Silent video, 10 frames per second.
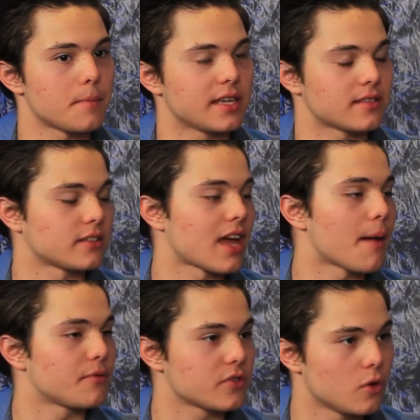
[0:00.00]
Because on
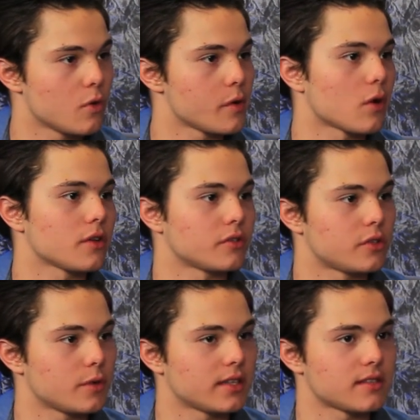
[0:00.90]
top of school, we were also
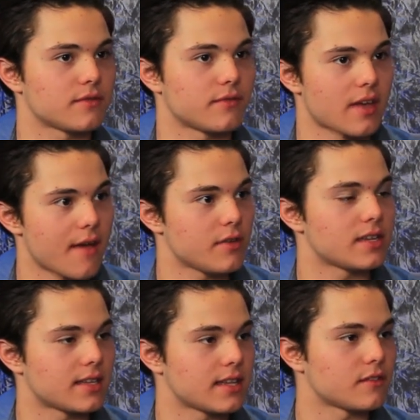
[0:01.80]
doing this heavy,
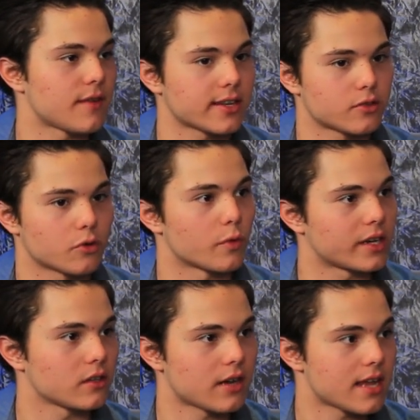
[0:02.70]
intensive
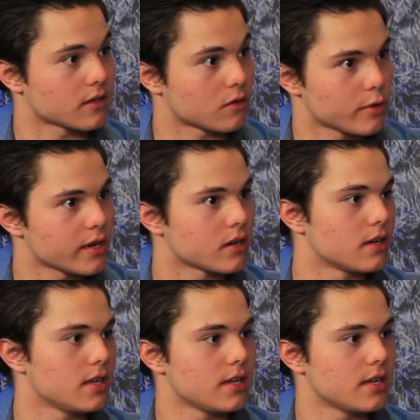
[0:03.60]
extracurricular as a career,